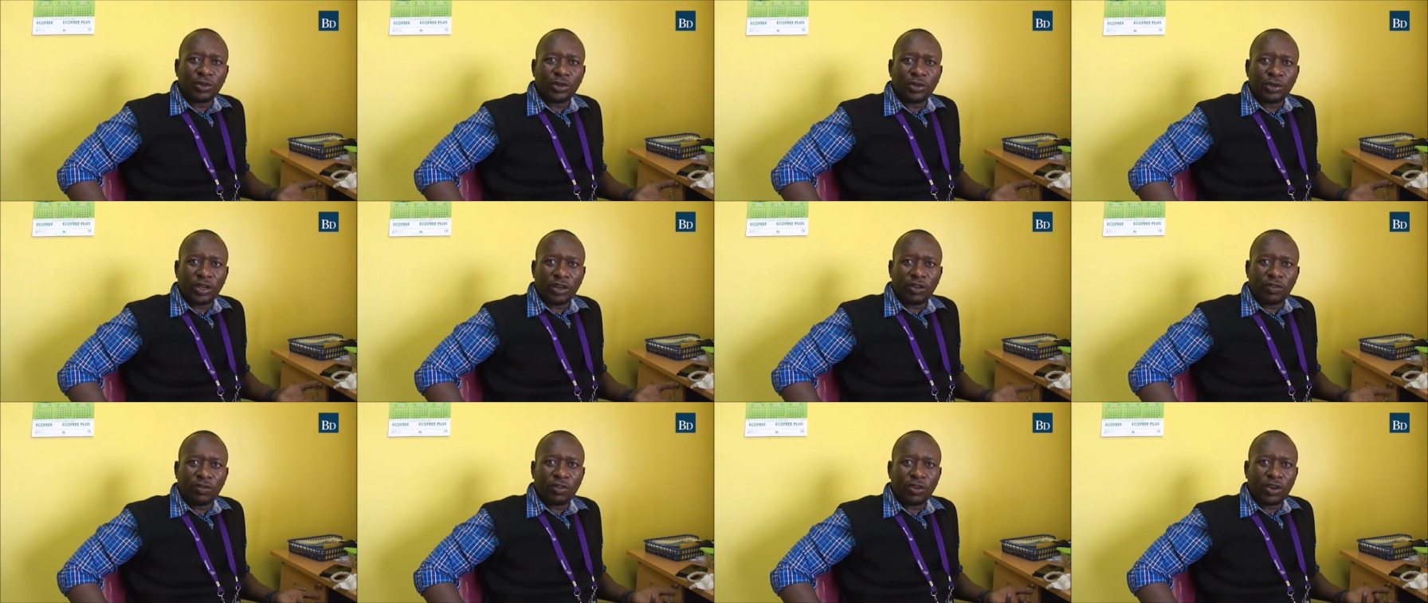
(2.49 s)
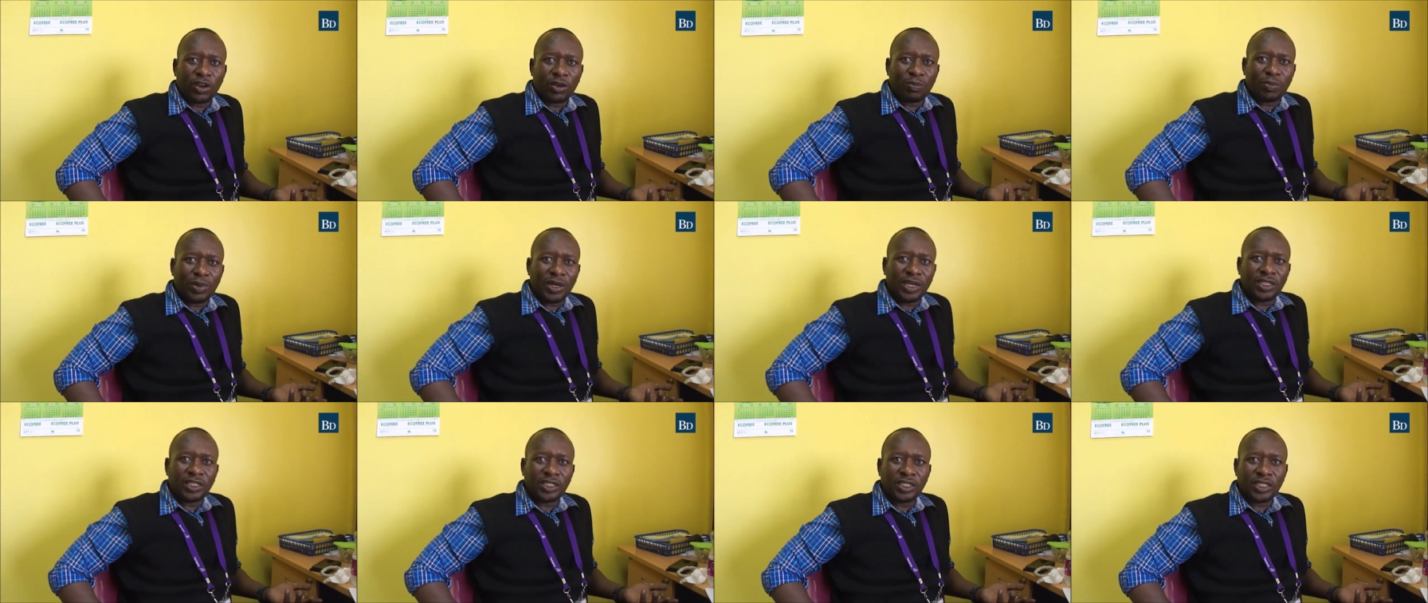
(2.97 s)
you went for a
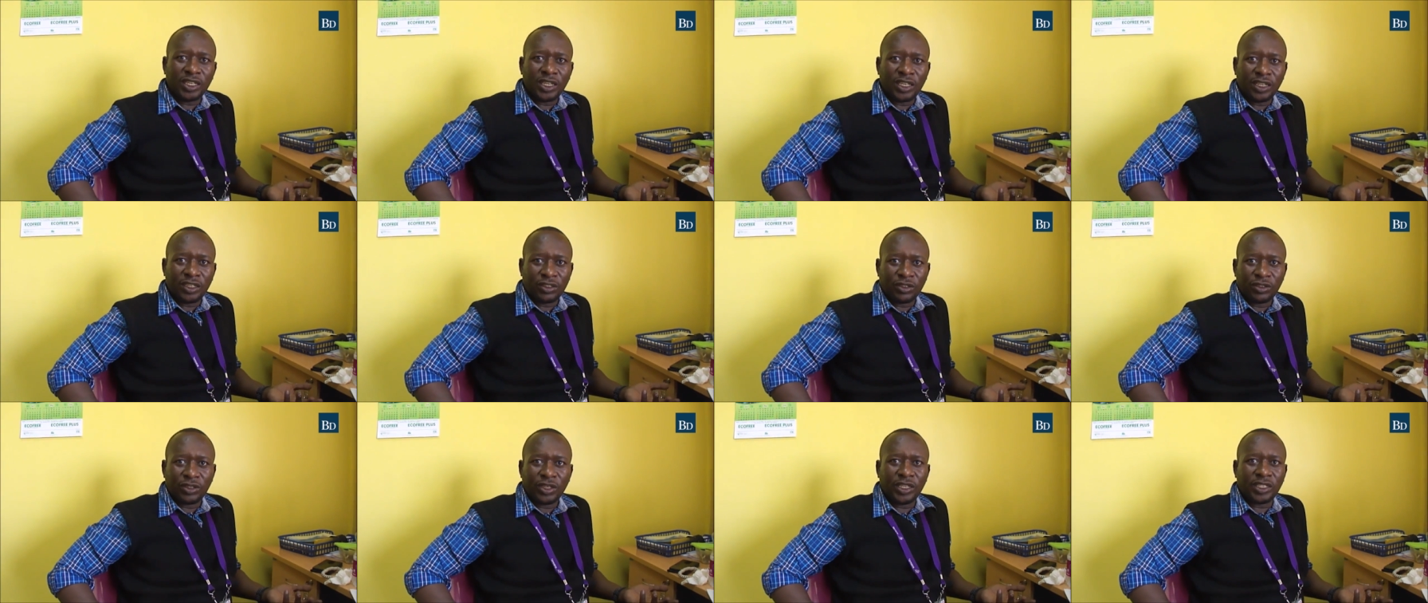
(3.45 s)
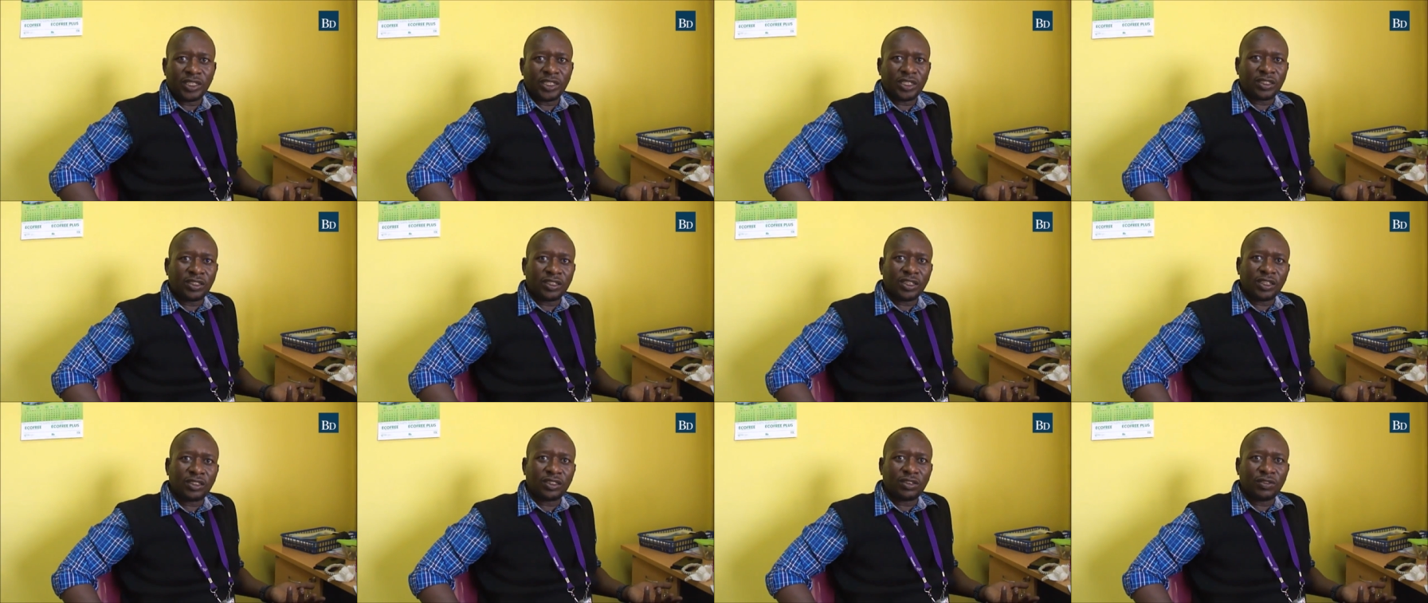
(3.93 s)
party and you ate
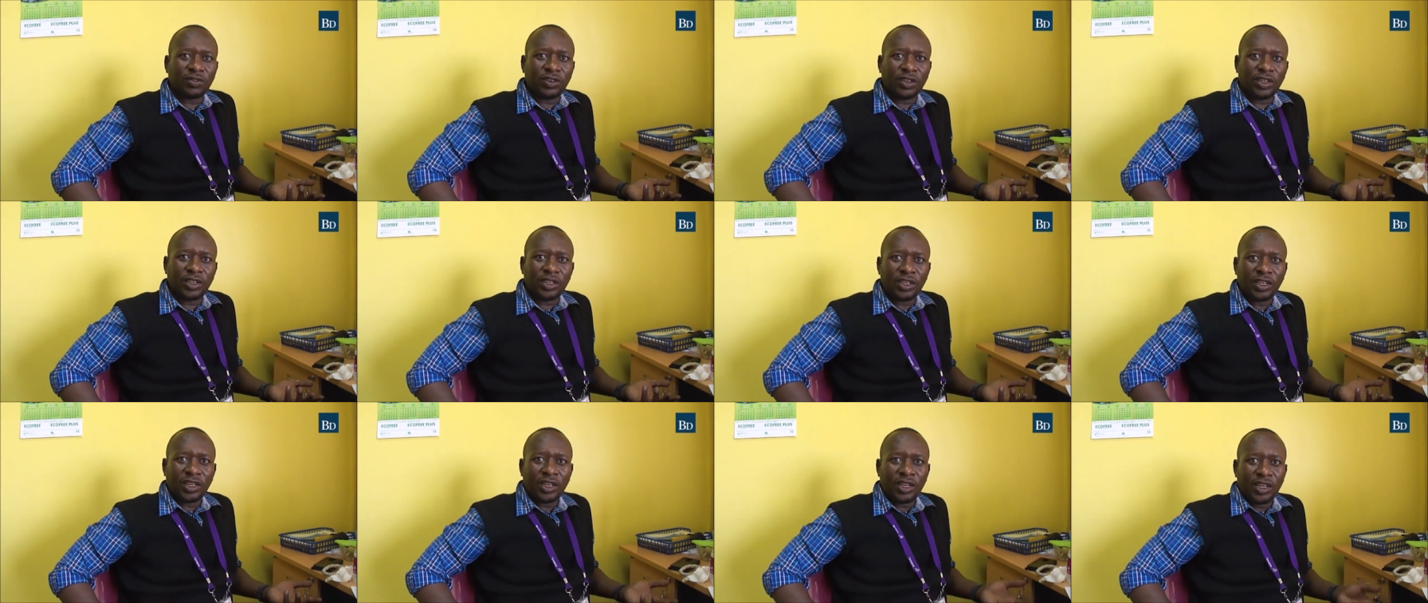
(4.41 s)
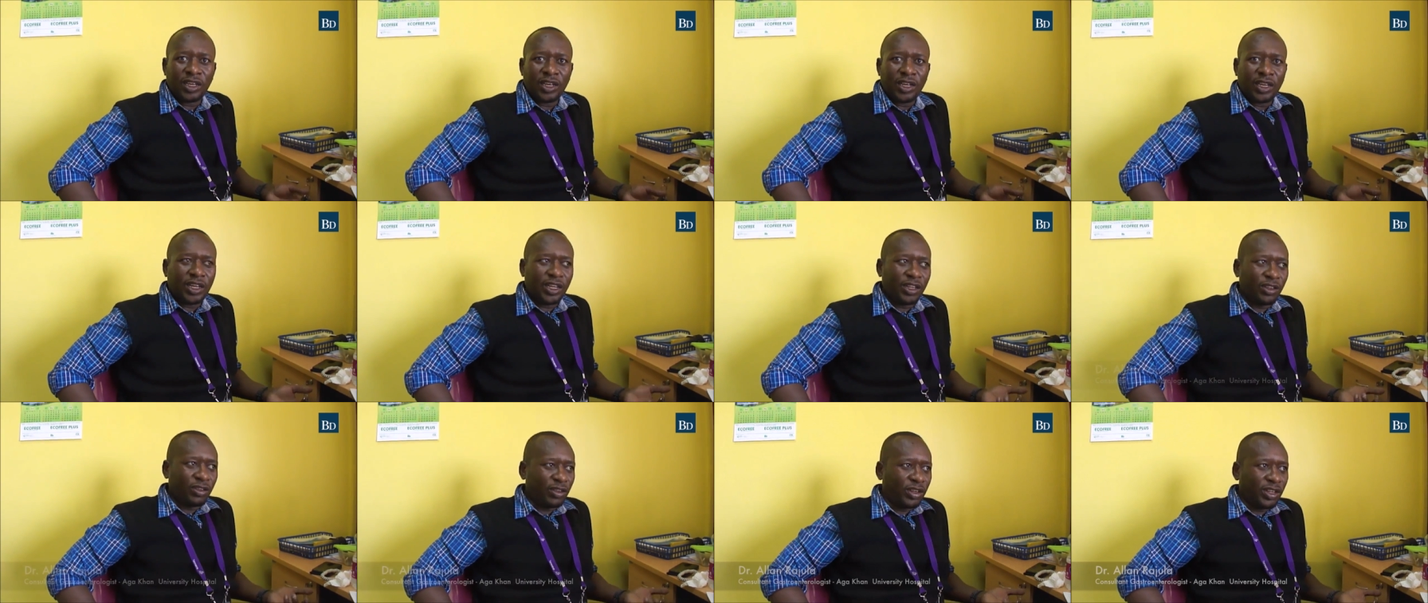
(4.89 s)
excessively
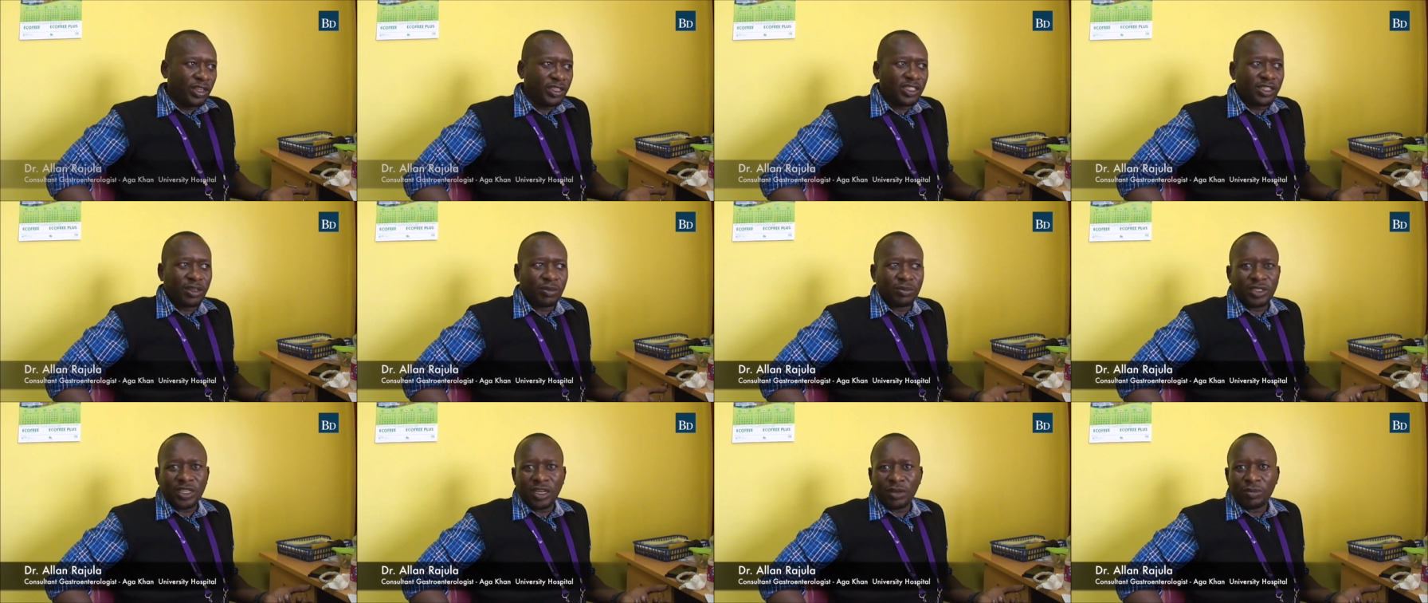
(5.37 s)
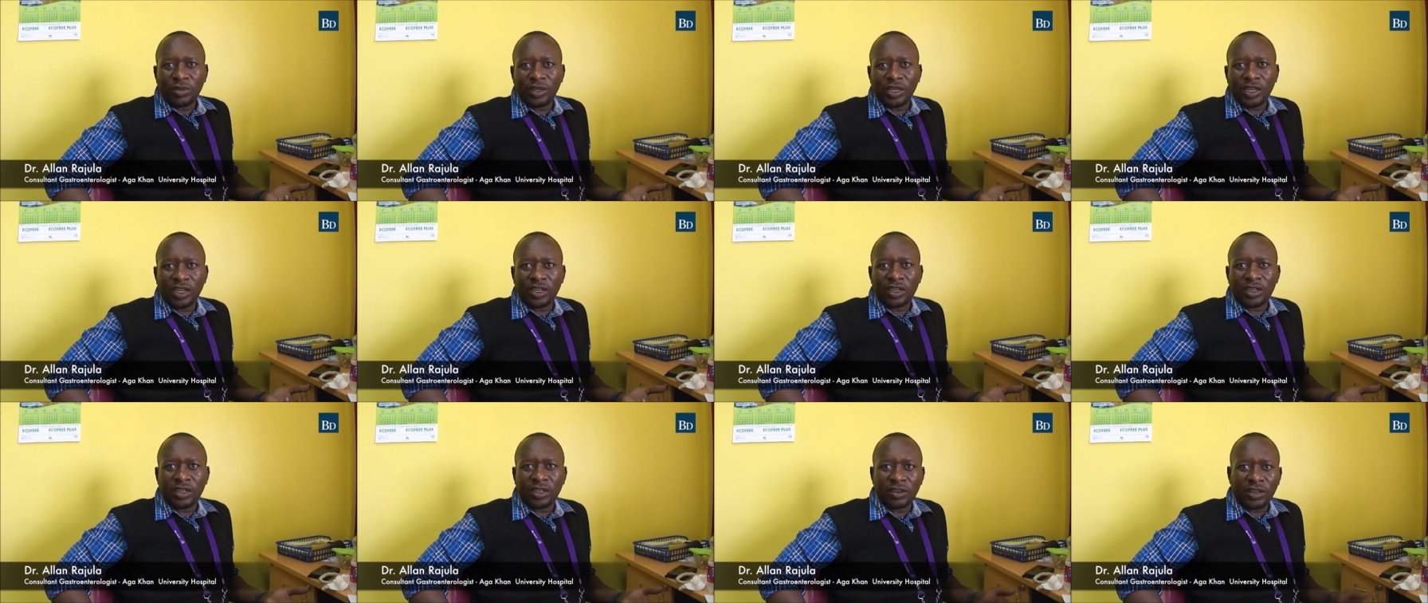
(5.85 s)
and you get some tummy
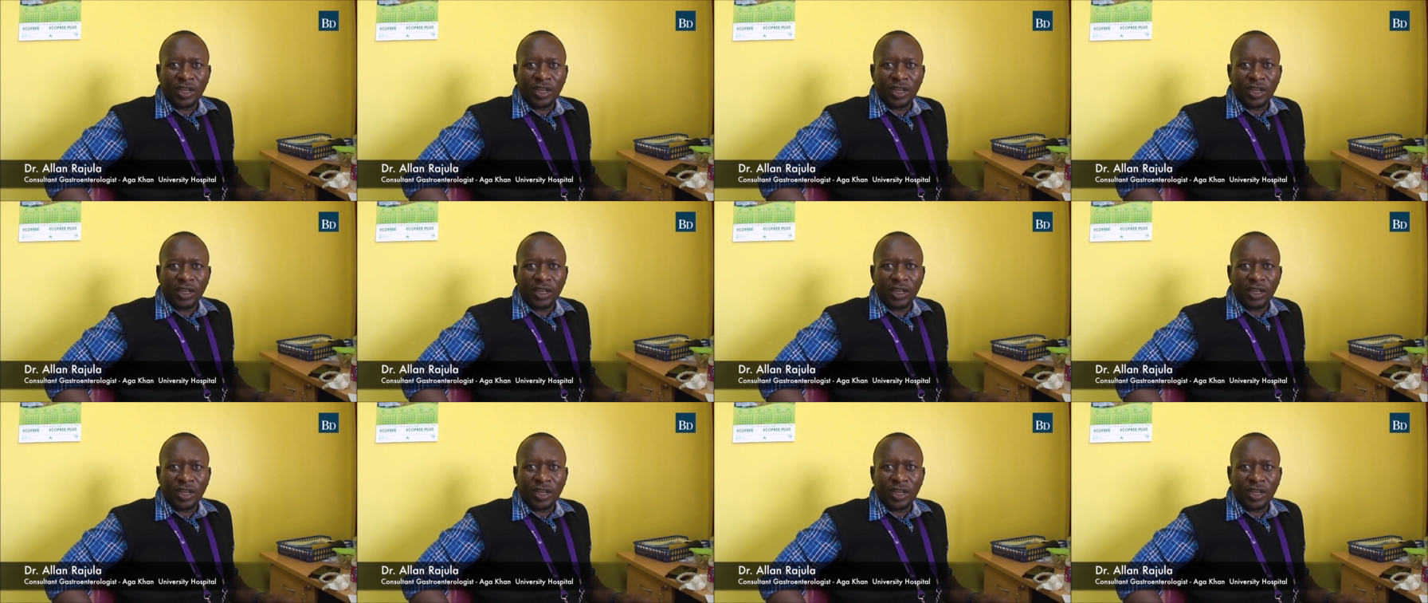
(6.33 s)
ache,